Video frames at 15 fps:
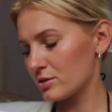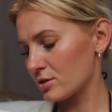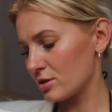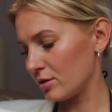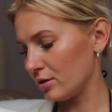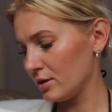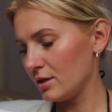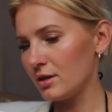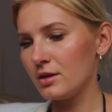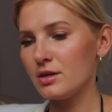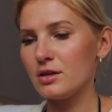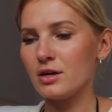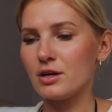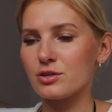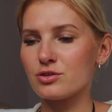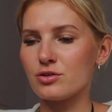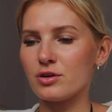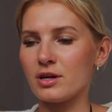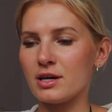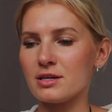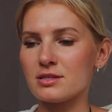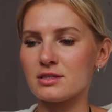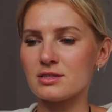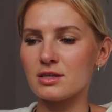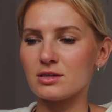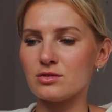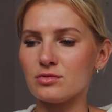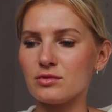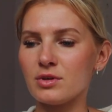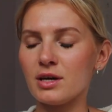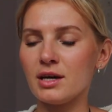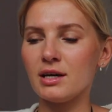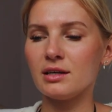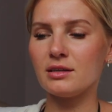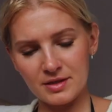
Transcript: So I'll show you guys as I do that.